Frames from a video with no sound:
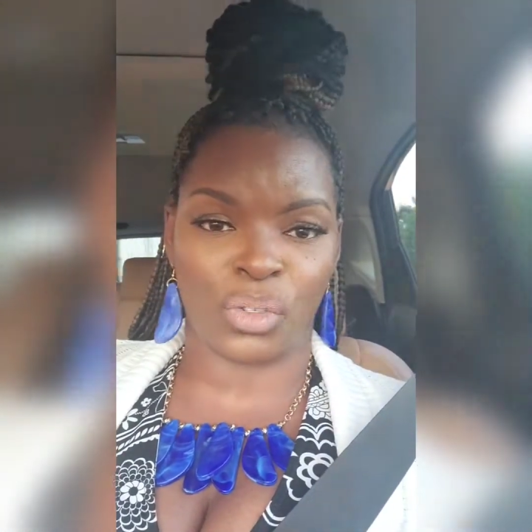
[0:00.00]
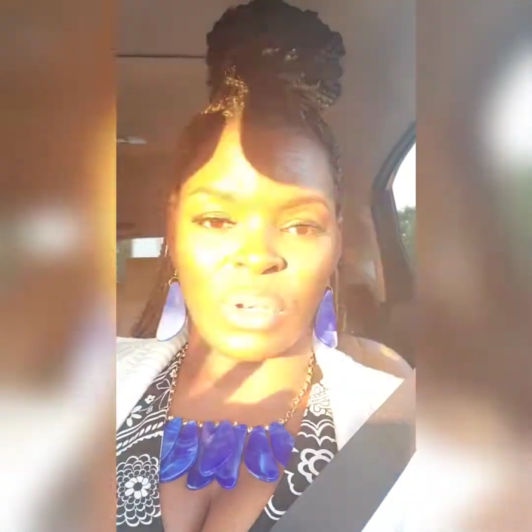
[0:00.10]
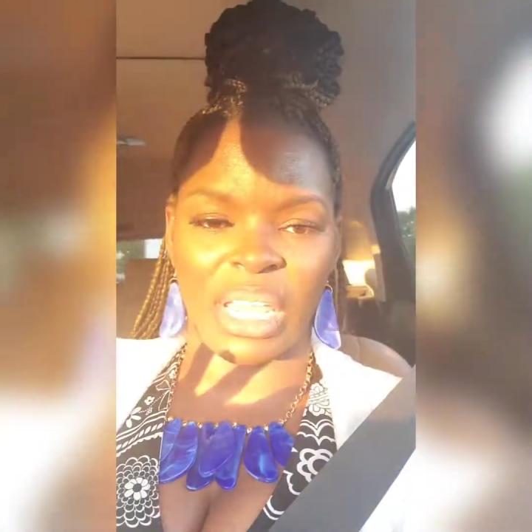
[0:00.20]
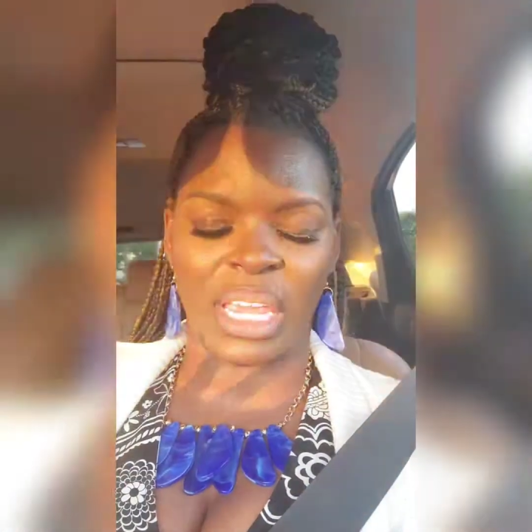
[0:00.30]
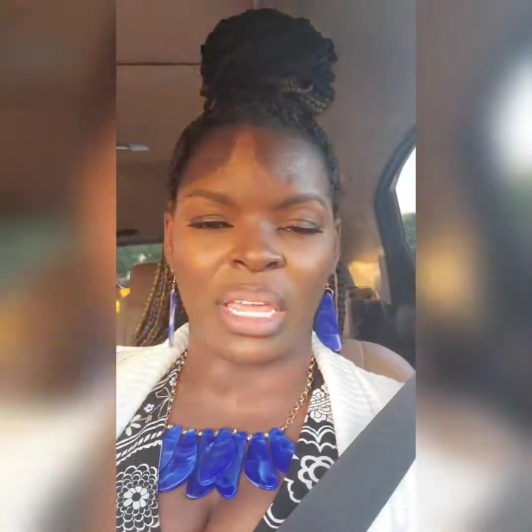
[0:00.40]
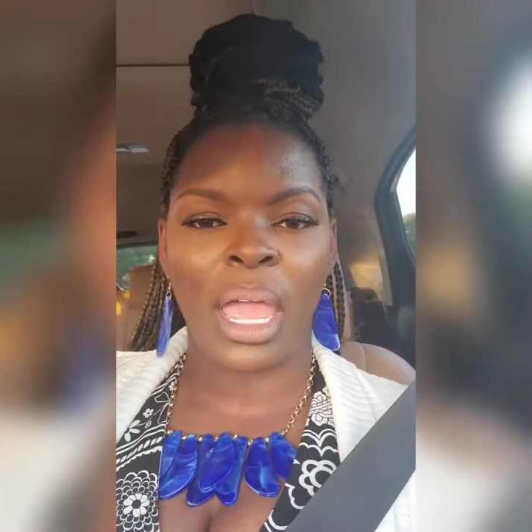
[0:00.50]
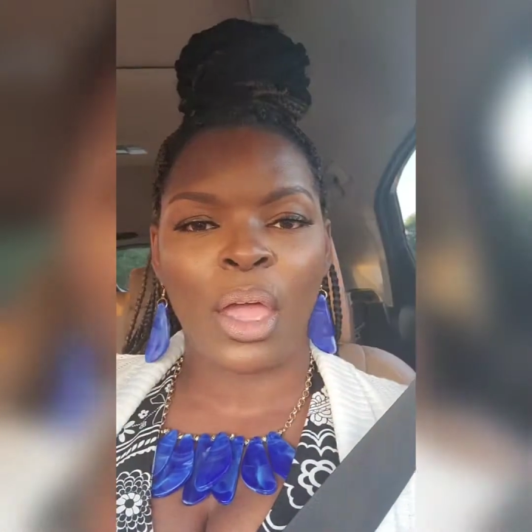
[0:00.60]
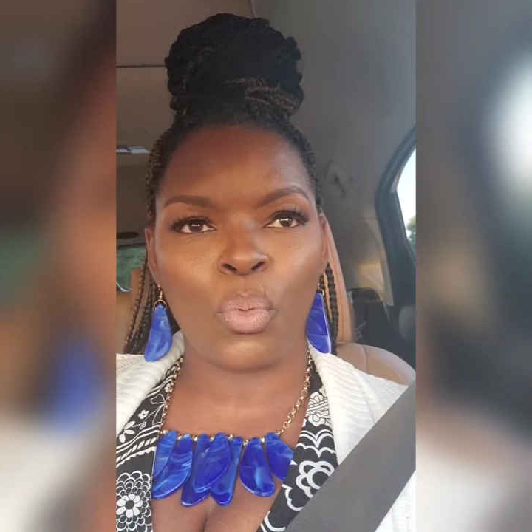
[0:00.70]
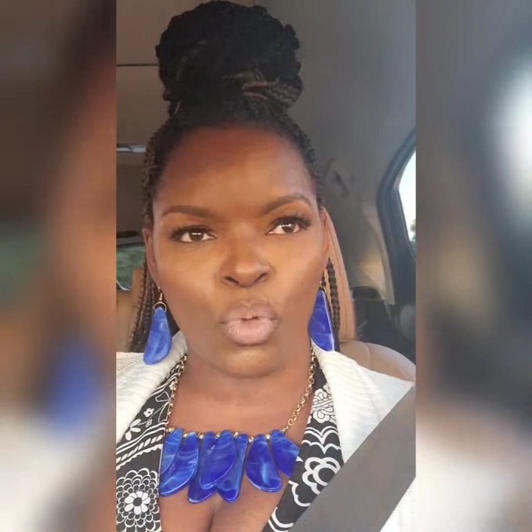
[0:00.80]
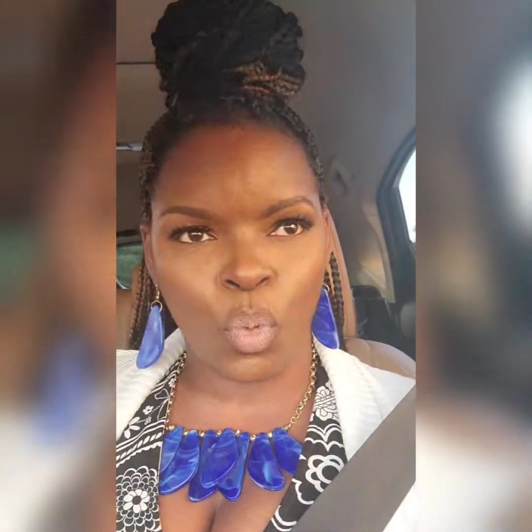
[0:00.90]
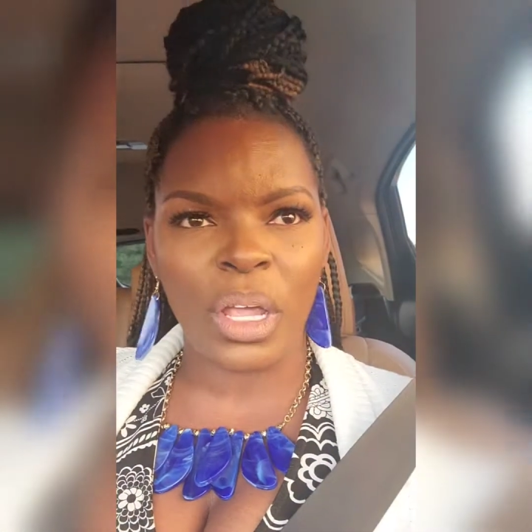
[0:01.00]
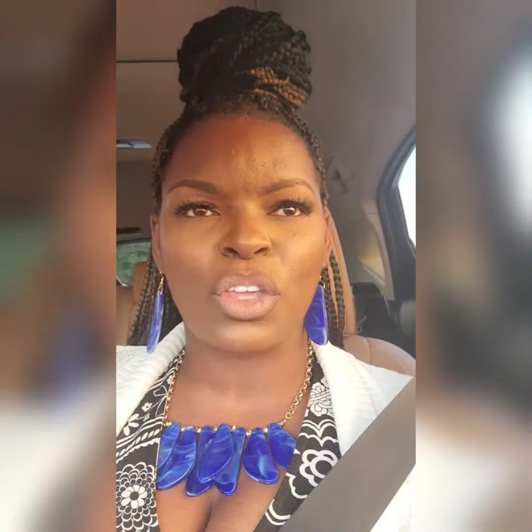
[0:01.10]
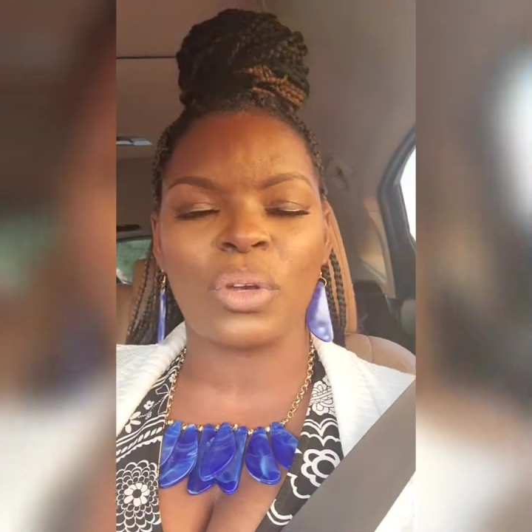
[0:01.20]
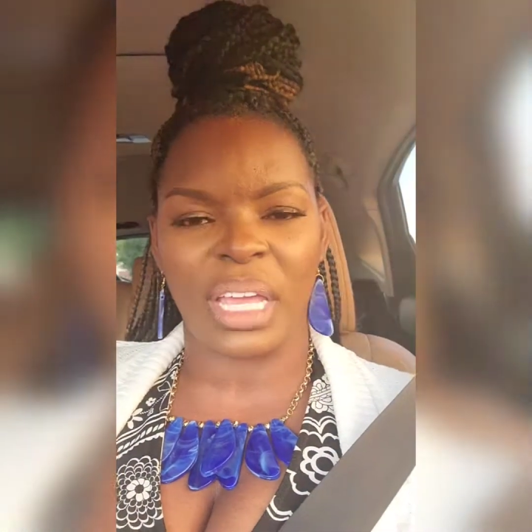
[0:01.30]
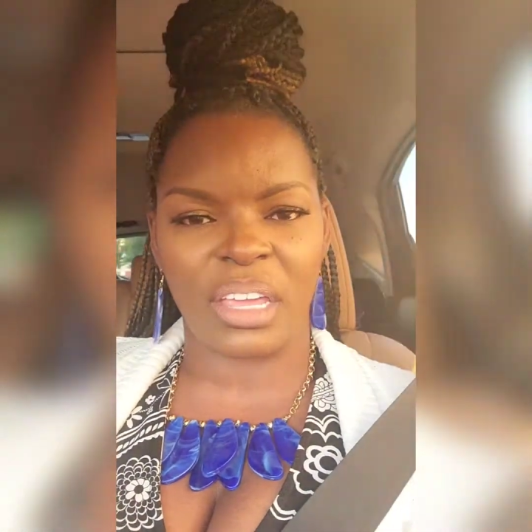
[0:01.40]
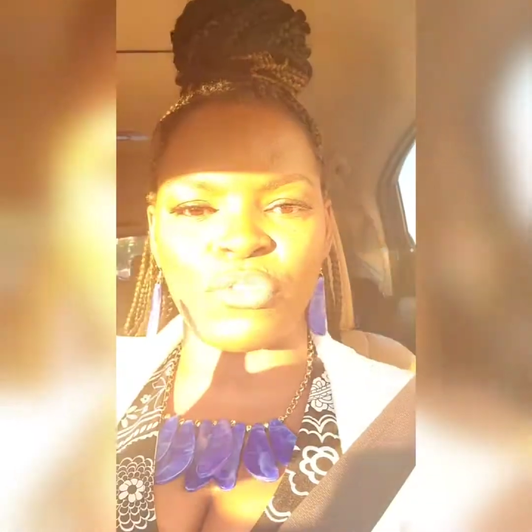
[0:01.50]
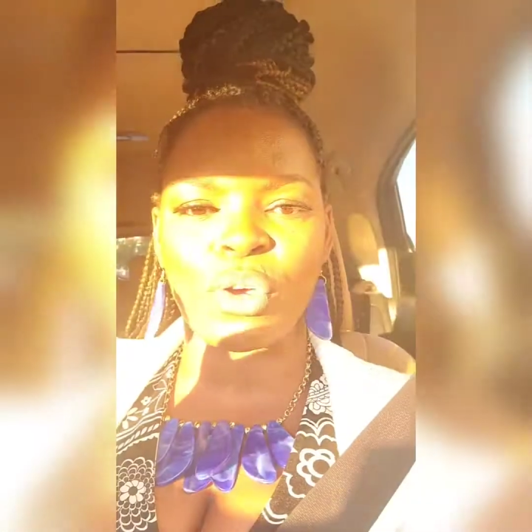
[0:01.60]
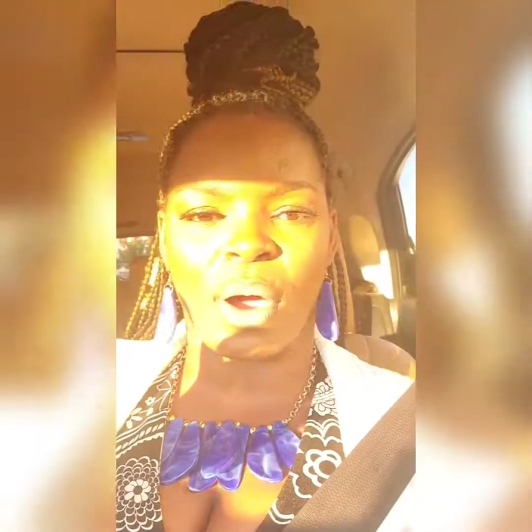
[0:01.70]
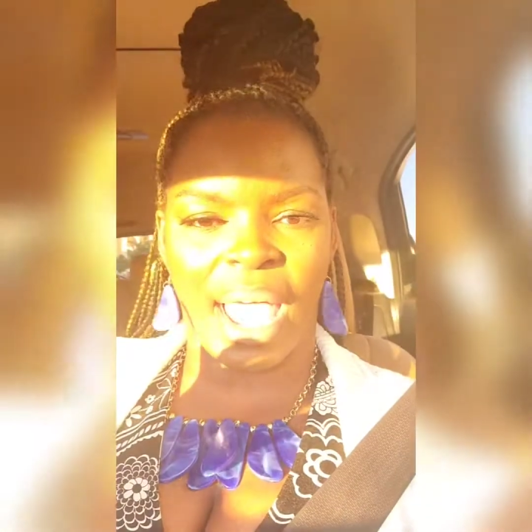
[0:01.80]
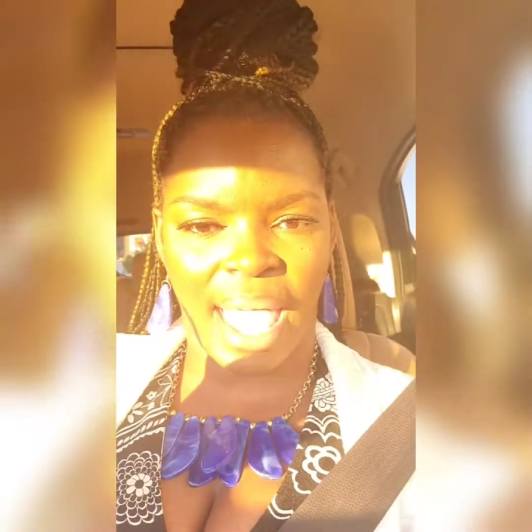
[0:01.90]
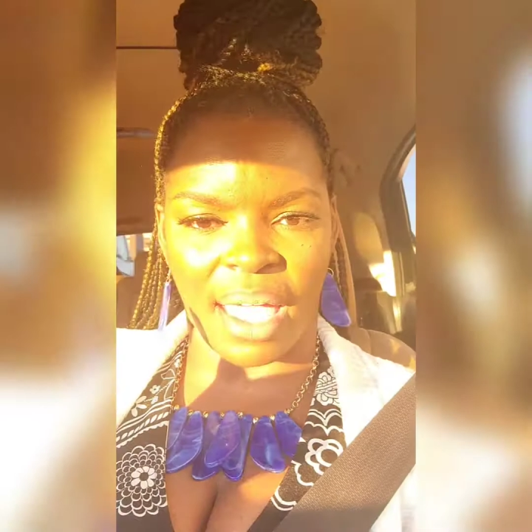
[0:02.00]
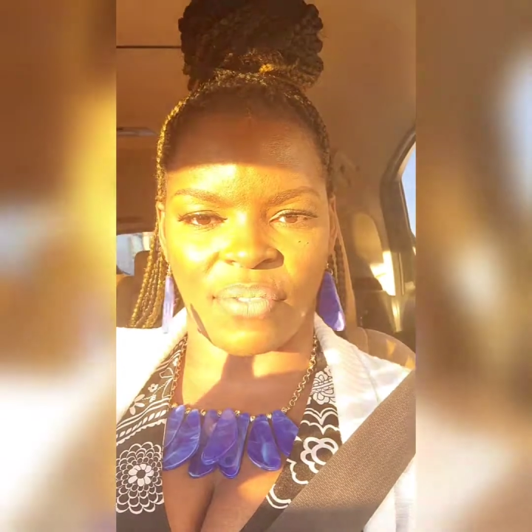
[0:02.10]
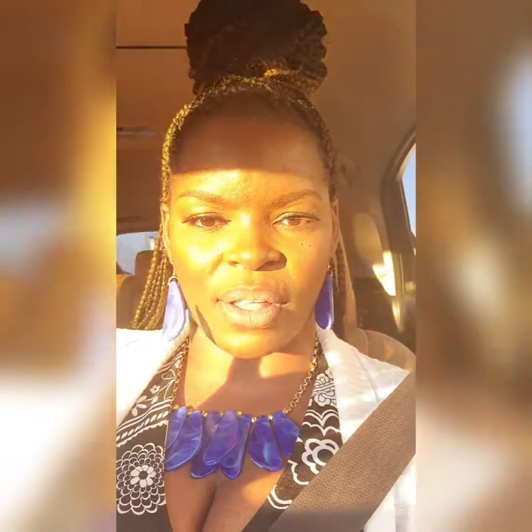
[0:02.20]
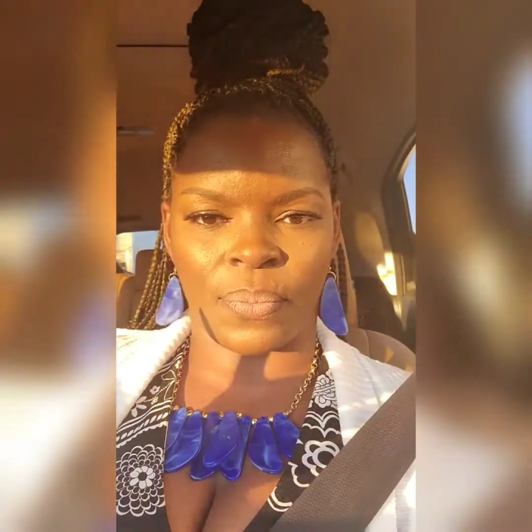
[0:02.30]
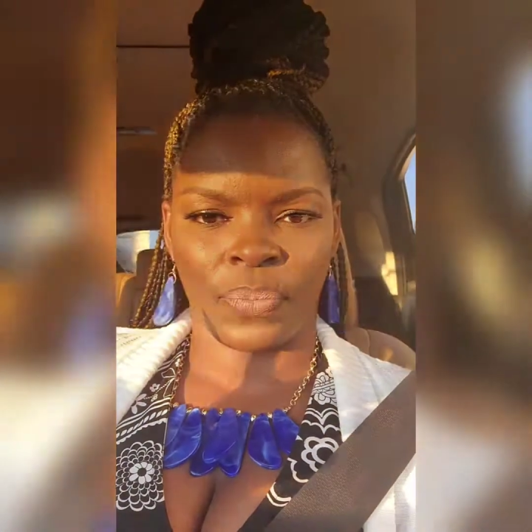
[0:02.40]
need when you leave, you will have it.